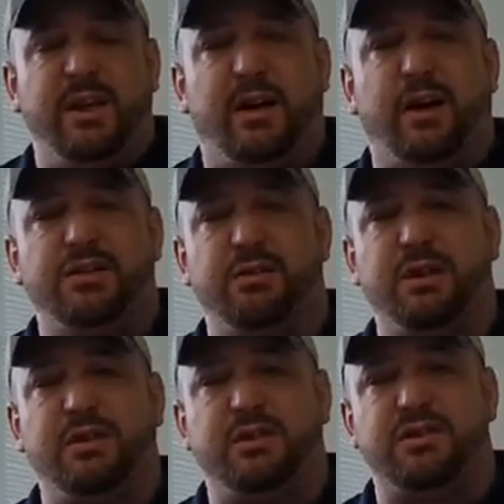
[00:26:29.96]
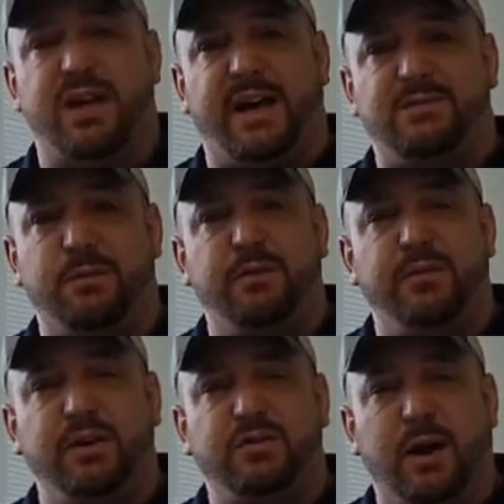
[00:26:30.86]
also get those tax
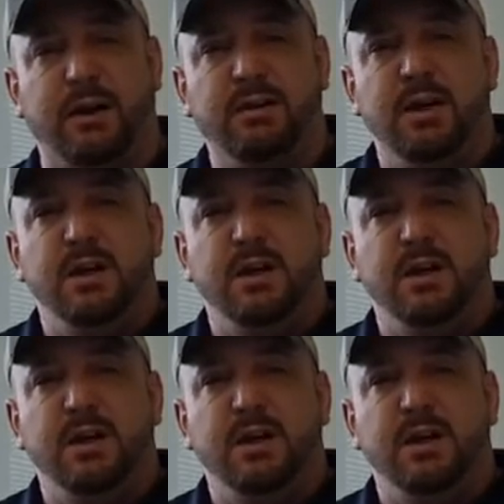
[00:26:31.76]
benefits, right?